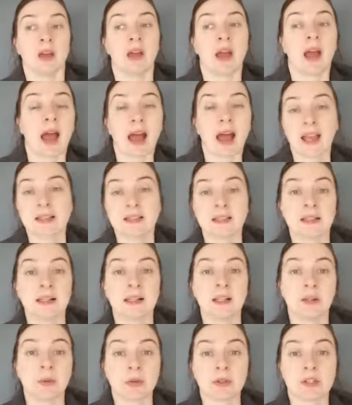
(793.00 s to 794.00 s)
ideally
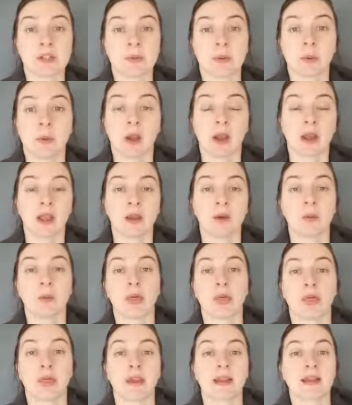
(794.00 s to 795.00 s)
you want to be working
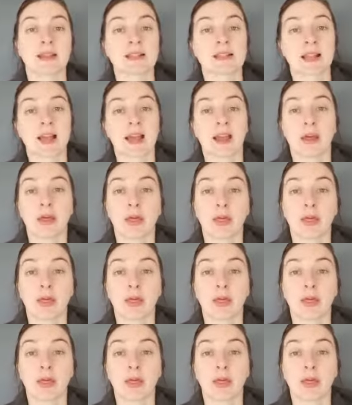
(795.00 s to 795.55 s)
with things like